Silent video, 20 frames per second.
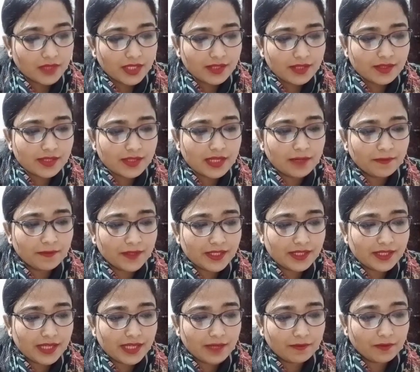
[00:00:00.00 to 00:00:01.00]
Itself, and
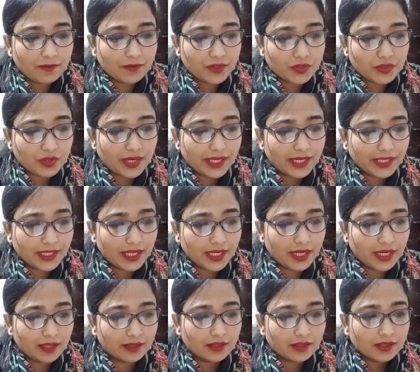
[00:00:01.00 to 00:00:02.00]
saying we will try
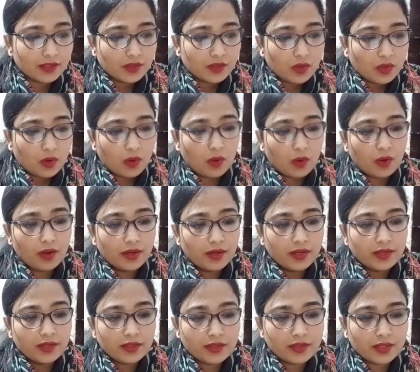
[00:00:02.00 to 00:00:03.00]
again.
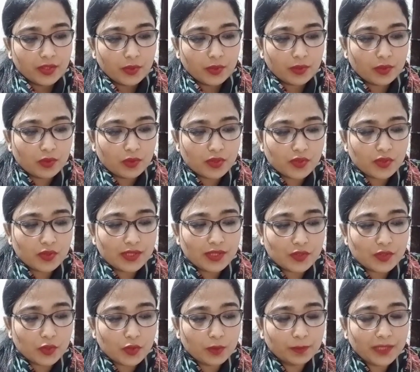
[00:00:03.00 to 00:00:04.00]
Or you can also
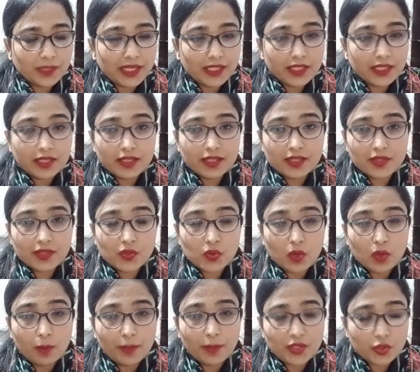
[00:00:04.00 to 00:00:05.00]
assume that he is
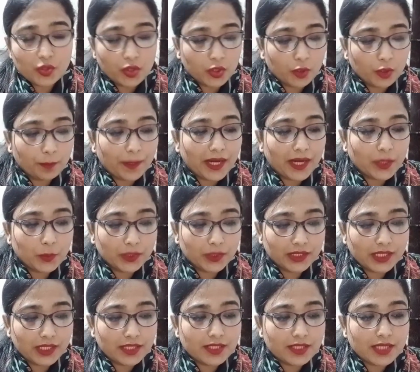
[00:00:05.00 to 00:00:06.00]
so much occupied with
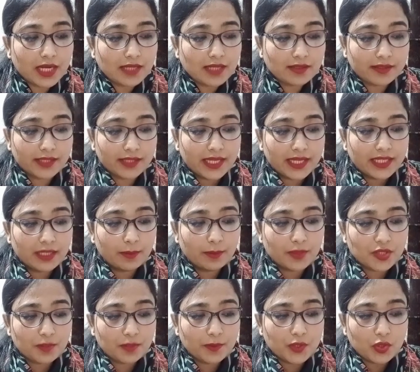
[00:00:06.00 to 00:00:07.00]
that task that he
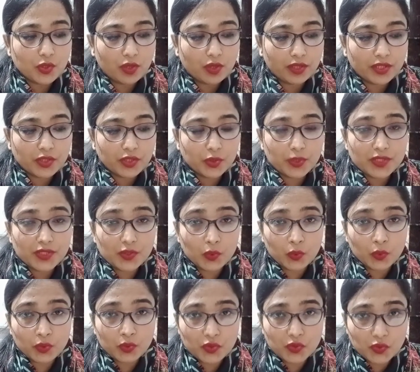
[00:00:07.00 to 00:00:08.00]
must be talking to his
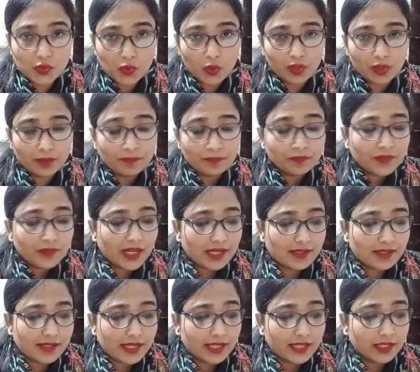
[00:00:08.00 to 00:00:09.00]
own soul and
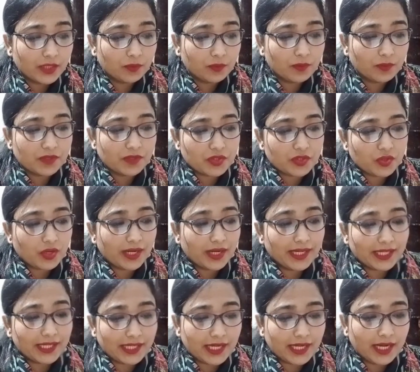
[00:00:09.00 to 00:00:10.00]
saying that we will try
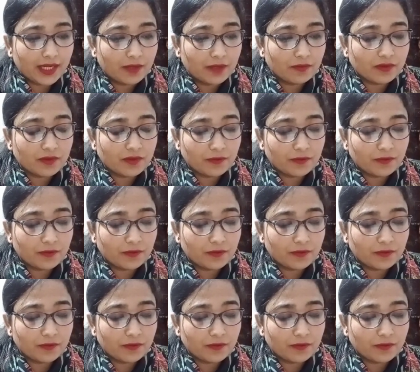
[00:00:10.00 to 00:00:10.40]
again.